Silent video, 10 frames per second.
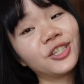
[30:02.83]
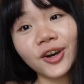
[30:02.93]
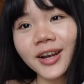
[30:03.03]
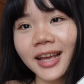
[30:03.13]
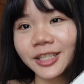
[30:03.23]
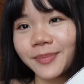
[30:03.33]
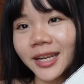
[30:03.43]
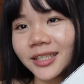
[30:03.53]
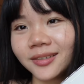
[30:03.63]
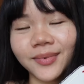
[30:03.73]
Don't
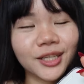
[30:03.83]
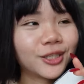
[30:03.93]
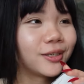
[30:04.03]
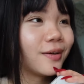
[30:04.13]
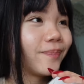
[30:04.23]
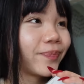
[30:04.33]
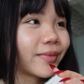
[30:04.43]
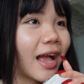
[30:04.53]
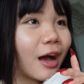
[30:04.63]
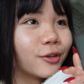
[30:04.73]
expect too much
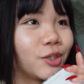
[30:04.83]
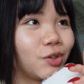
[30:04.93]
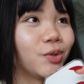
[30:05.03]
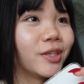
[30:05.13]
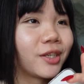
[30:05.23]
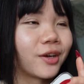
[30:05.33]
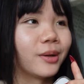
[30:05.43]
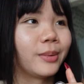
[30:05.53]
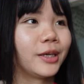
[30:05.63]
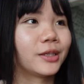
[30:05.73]
how soon it's
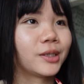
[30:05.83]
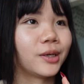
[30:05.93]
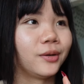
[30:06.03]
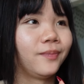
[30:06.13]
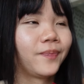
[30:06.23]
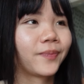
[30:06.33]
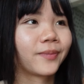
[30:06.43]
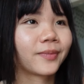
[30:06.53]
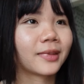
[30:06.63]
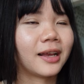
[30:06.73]
gonna be. So
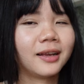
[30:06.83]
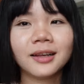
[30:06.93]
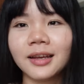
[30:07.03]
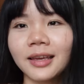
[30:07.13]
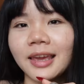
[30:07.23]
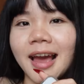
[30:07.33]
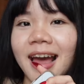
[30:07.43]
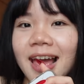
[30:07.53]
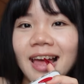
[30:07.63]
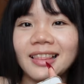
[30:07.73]

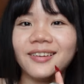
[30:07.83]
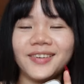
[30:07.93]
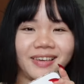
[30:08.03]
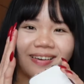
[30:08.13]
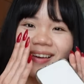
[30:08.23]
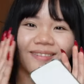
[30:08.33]
yeah, I love you.